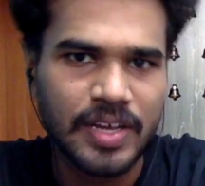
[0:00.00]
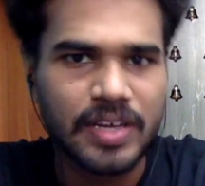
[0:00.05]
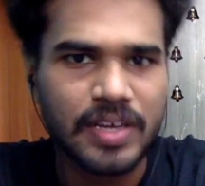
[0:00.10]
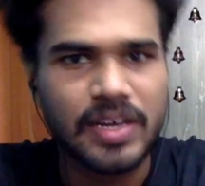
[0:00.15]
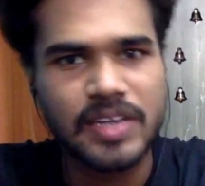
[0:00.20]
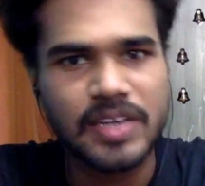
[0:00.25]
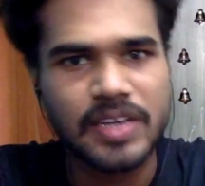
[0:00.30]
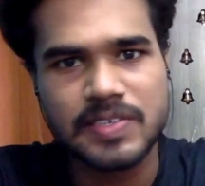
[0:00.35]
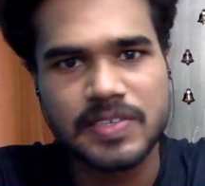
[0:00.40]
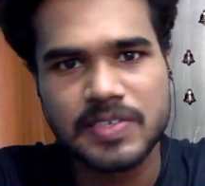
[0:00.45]

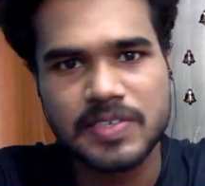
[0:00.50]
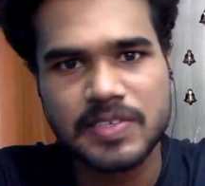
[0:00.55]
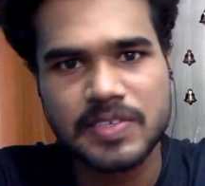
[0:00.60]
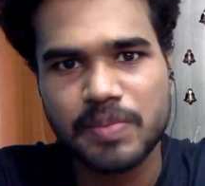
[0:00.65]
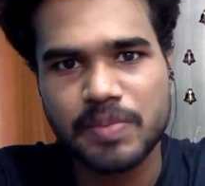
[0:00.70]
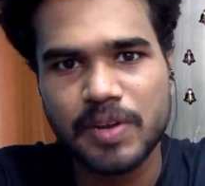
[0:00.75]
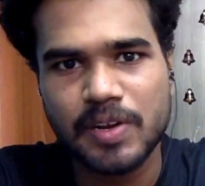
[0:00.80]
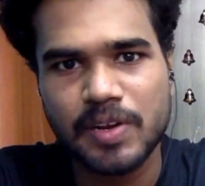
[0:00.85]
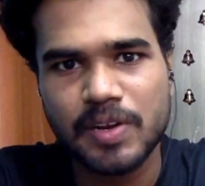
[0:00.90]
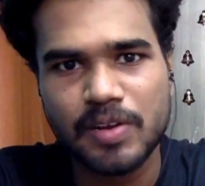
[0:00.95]

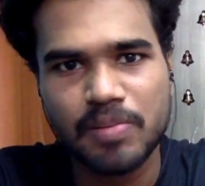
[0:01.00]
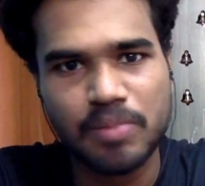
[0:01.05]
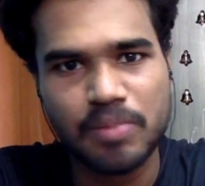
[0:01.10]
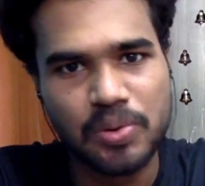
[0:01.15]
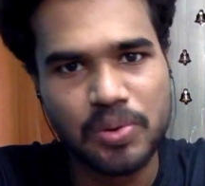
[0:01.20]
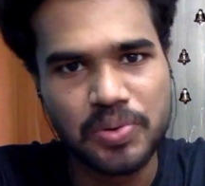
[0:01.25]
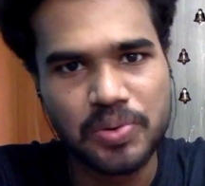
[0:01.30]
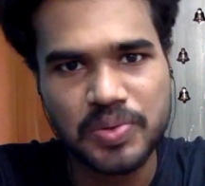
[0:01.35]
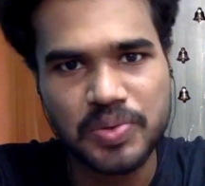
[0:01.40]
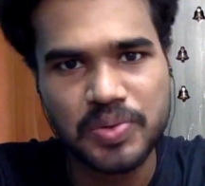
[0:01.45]
accessible
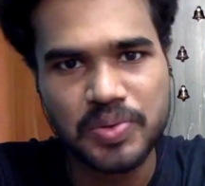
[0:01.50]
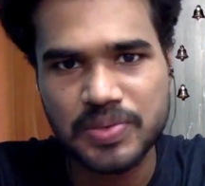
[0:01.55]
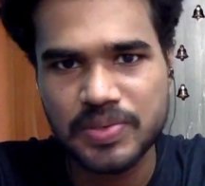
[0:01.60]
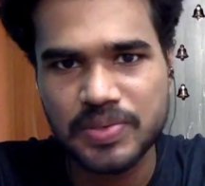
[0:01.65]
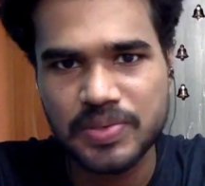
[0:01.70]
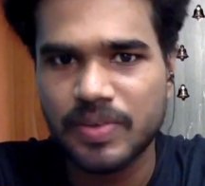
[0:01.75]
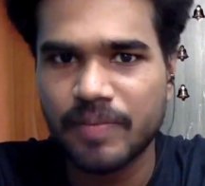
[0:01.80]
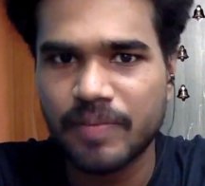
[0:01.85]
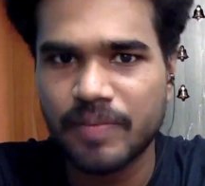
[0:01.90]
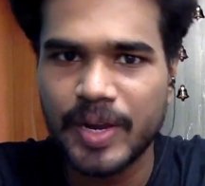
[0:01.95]
books,
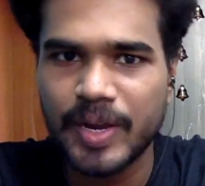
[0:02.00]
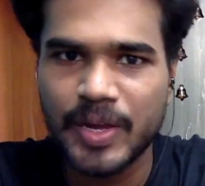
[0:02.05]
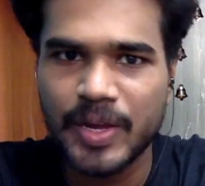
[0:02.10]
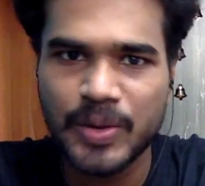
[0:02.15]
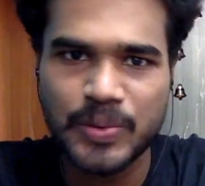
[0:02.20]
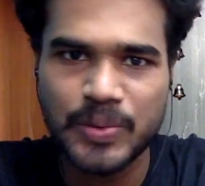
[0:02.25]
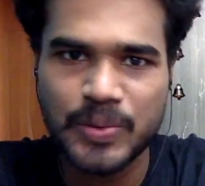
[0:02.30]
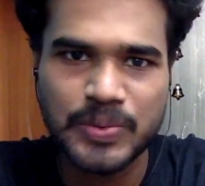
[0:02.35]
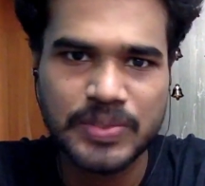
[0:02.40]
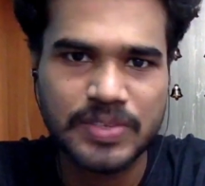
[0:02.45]

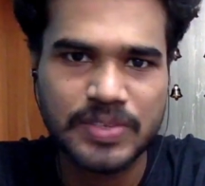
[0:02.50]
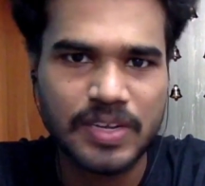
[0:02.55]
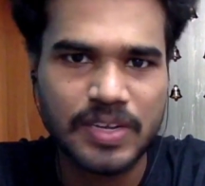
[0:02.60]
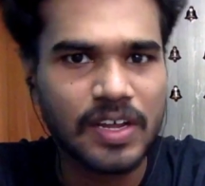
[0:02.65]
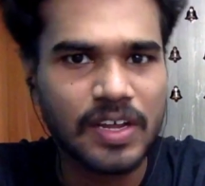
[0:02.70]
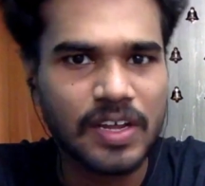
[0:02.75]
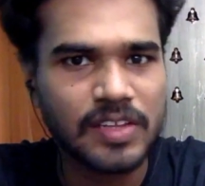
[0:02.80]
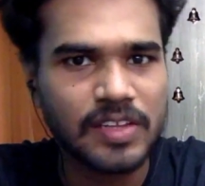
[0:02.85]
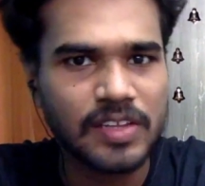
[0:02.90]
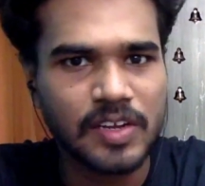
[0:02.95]
videos, and
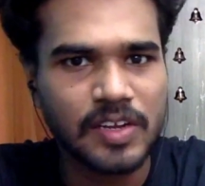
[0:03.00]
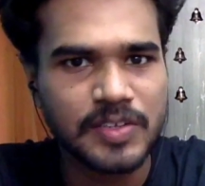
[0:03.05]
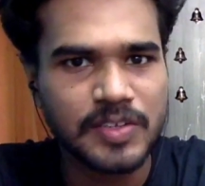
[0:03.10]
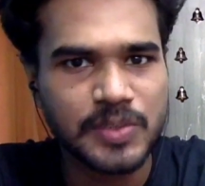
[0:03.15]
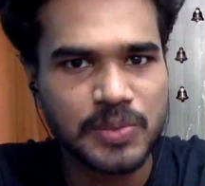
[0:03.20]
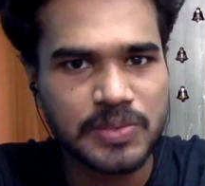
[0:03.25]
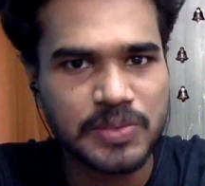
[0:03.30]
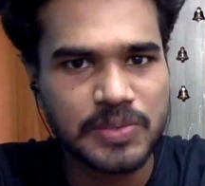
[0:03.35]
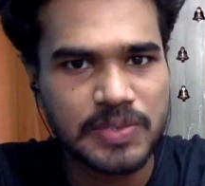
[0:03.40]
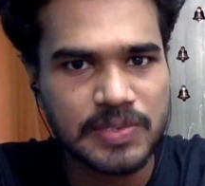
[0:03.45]
other
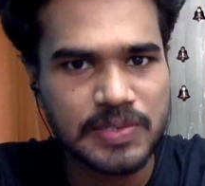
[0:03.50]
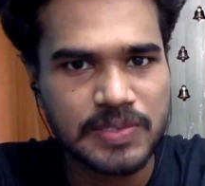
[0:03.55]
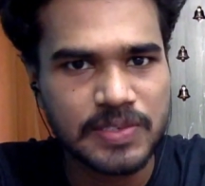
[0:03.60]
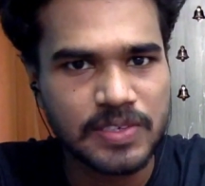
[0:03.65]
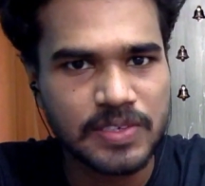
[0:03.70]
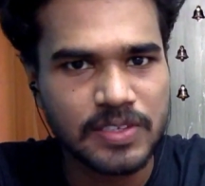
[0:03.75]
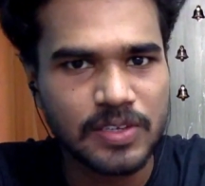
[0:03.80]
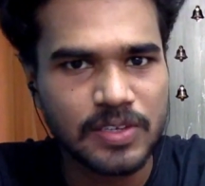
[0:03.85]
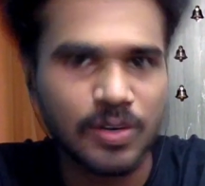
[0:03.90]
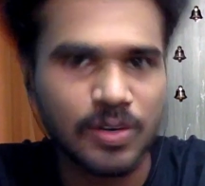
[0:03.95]
resources
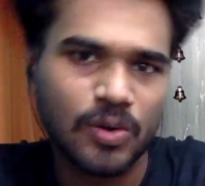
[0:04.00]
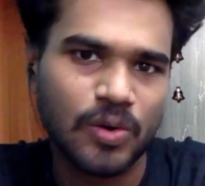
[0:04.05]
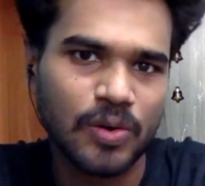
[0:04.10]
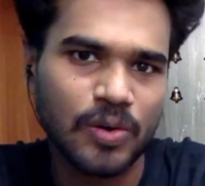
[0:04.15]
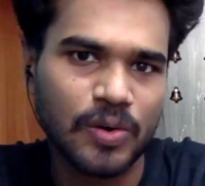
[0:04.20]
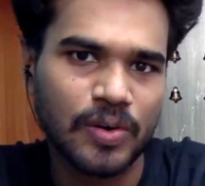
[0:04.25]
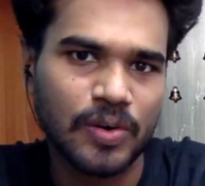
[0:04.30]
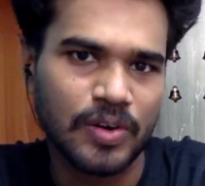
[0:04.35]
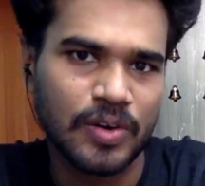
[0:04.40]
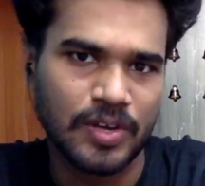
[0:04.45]
that are
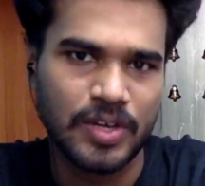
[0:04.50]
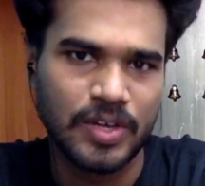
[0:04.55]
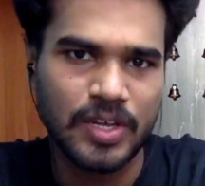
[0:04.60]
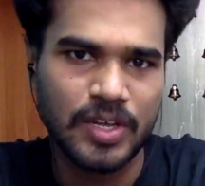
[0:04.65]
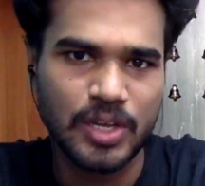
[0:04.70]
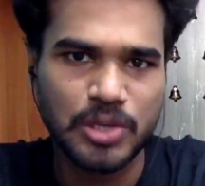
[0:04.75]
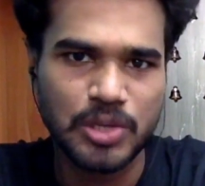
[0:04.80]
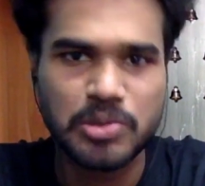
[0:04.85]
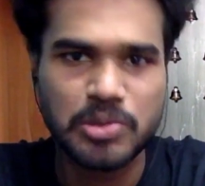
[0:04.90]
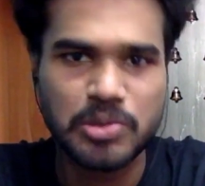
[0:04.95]

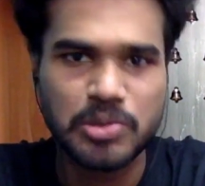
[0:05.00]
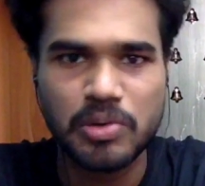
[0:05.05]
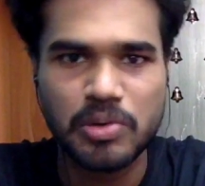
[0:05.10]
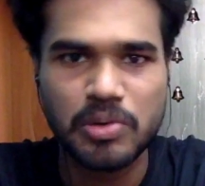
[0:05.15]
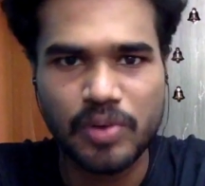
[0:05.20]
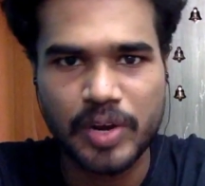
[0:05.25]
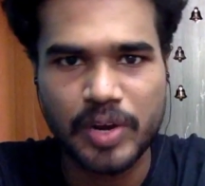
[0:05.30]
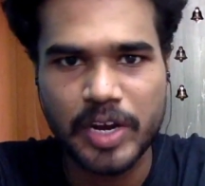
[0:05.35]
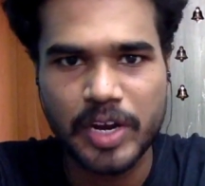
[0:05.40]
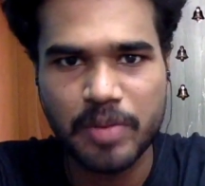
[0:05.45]
useful for
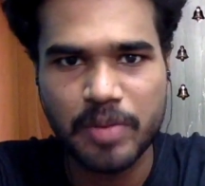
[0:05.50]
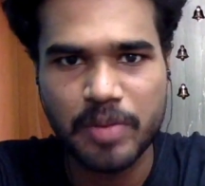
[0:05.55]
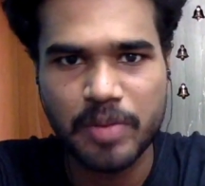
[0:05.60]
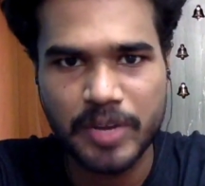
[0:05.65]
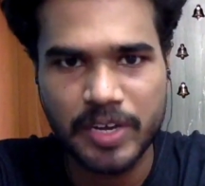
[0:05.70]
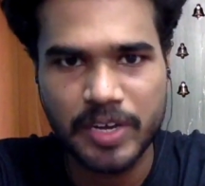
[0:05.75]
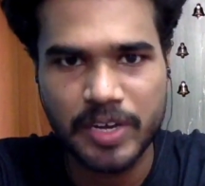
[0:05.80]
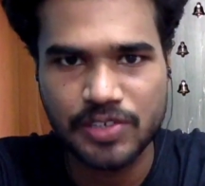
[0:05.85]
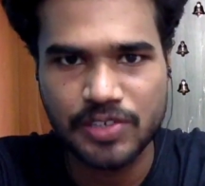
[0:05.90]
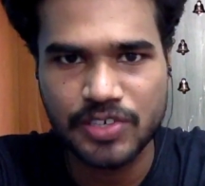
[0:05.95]
GATE
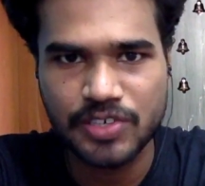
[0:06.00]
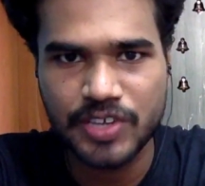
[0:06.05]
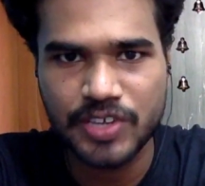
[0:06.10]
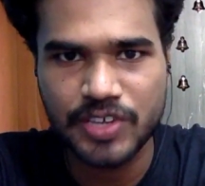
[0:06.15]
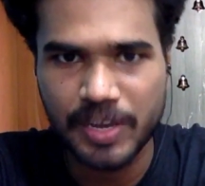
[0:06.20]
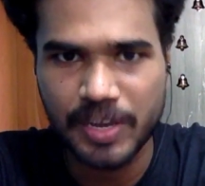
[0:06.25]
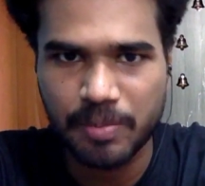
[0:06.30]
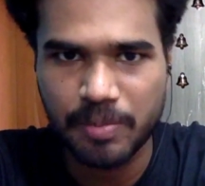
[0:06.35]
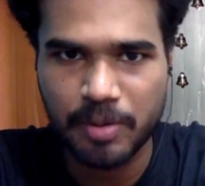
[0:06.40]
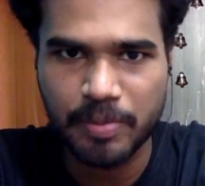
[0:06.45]
Biomedical
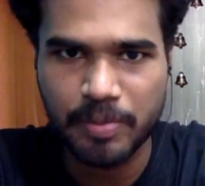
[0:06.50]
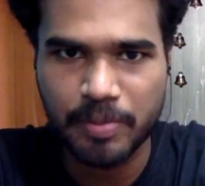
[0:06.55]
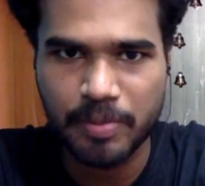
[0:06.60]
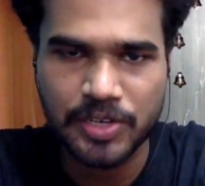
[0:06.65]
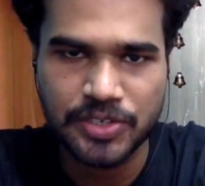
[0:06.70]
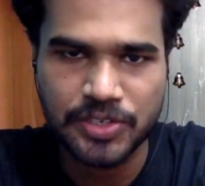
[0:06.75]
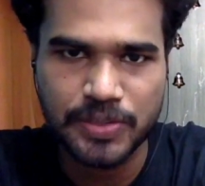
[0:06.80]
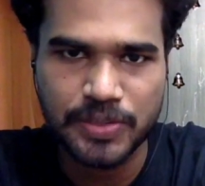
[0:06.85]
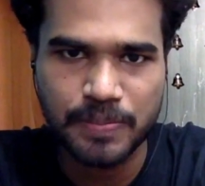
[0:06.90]
Engineering preparation.